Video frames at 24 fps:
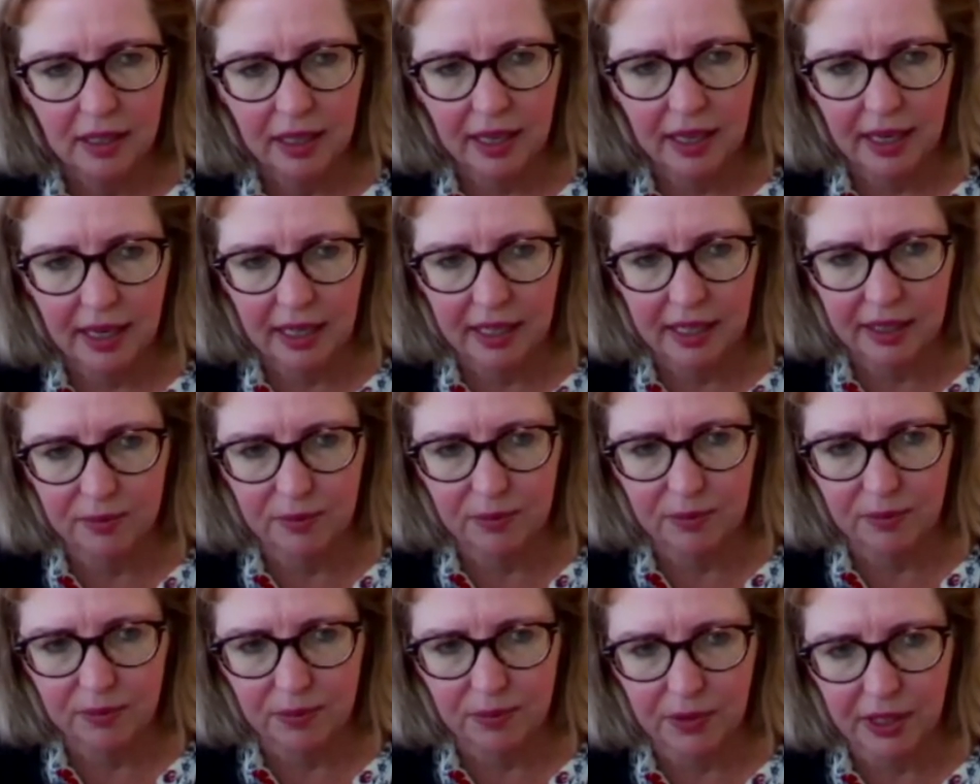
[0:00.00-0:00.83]

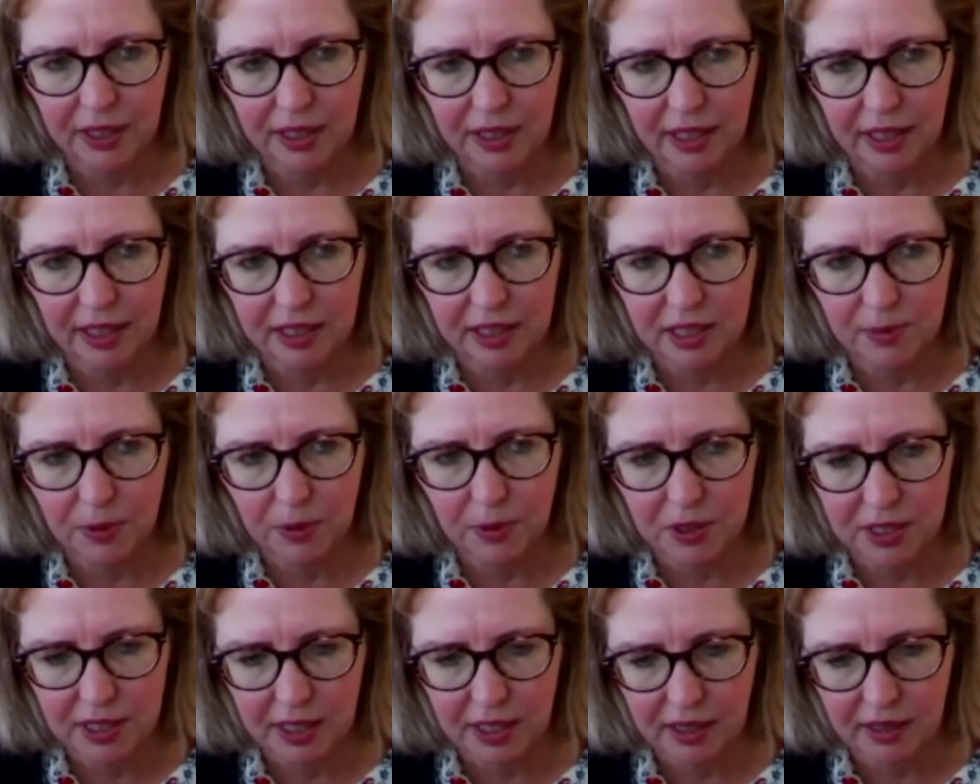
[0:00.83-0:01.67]
And I
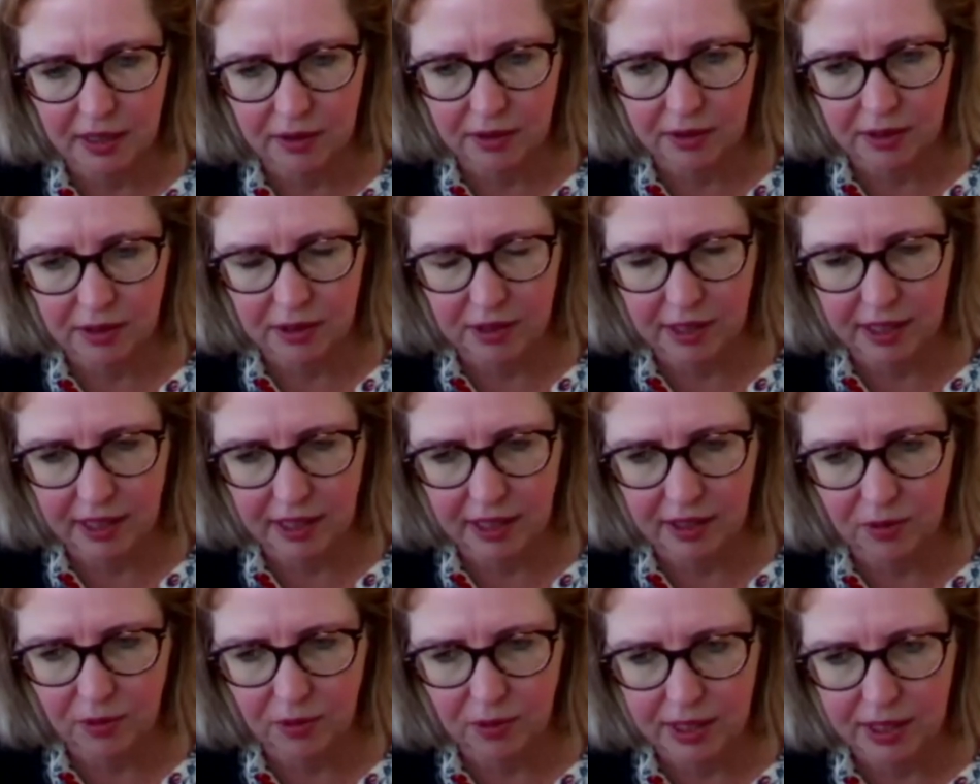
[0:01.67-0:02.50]
suppose the
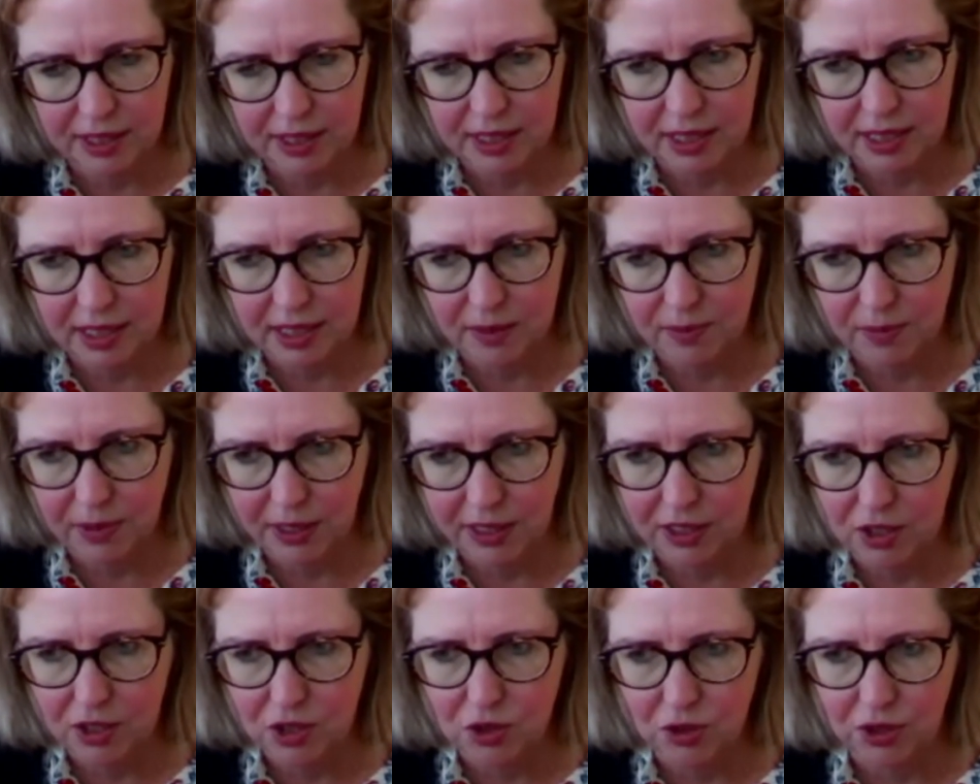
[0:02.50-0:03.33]
other one is just
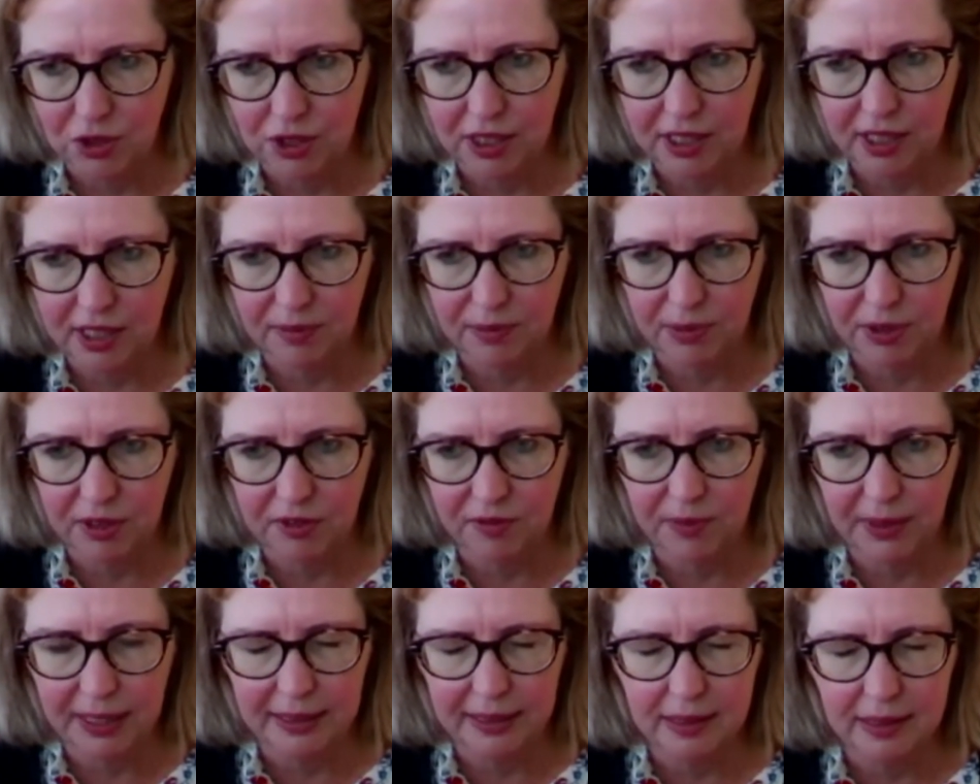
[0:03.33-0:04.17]
making sure you get a bit of
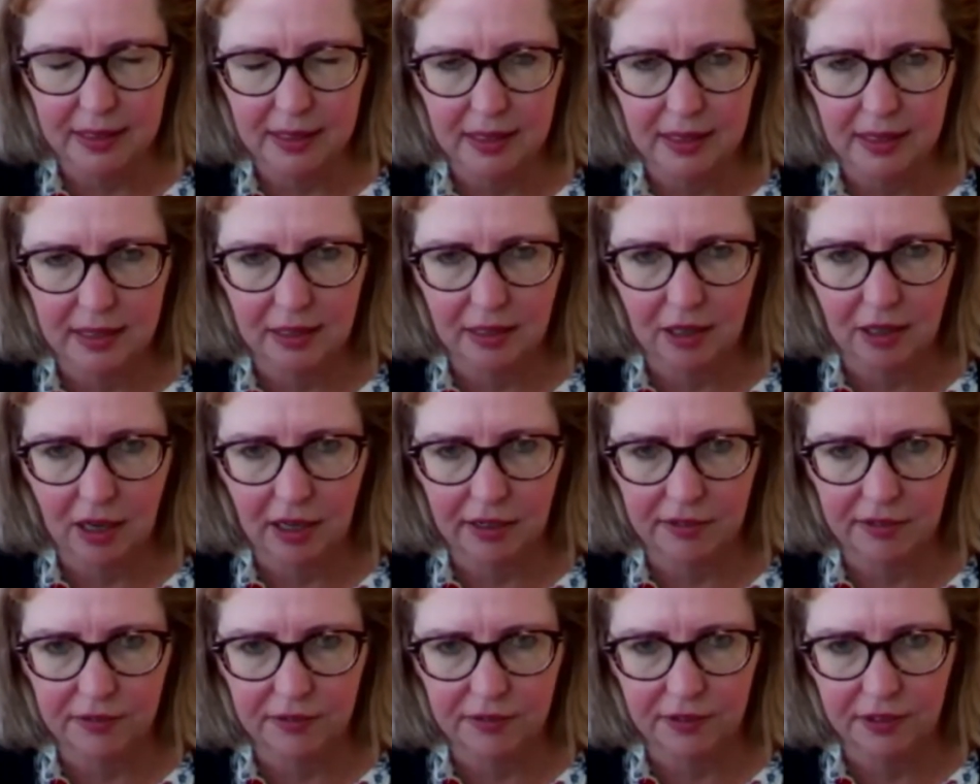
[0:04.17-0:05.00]
balance in your
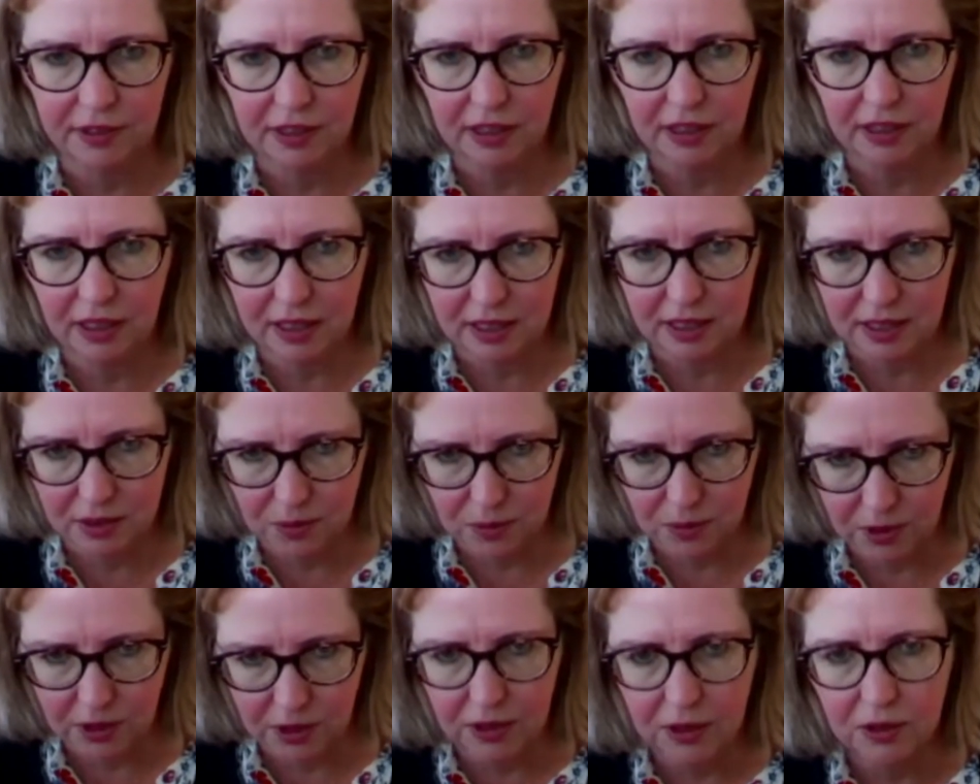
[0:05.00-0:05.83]
life as
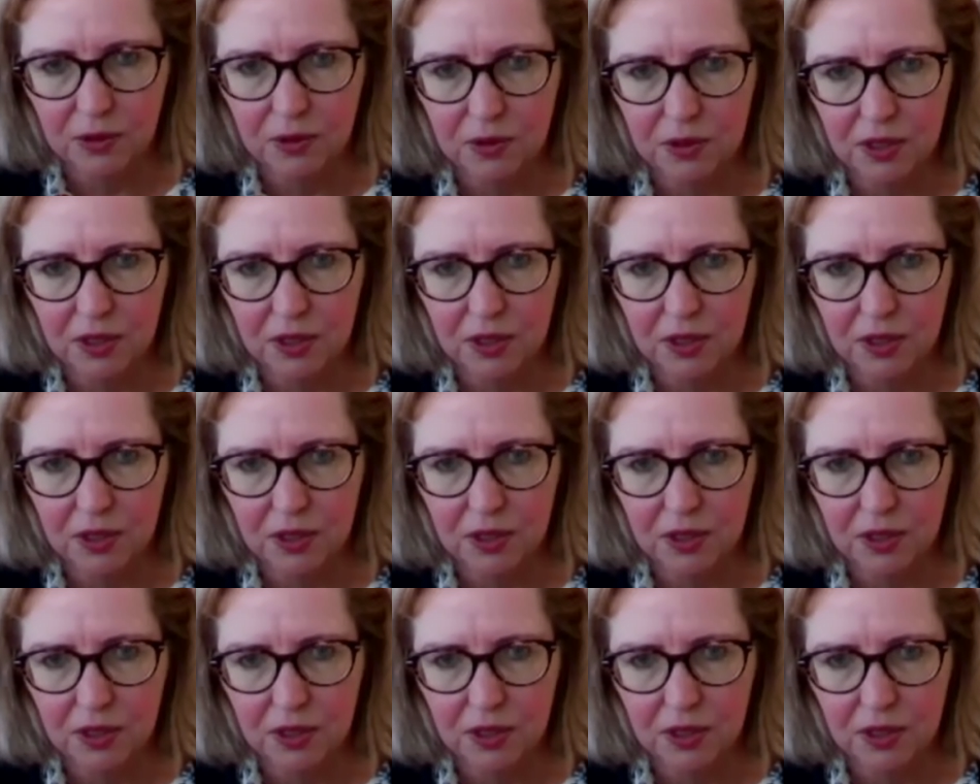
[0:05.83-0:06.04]
well.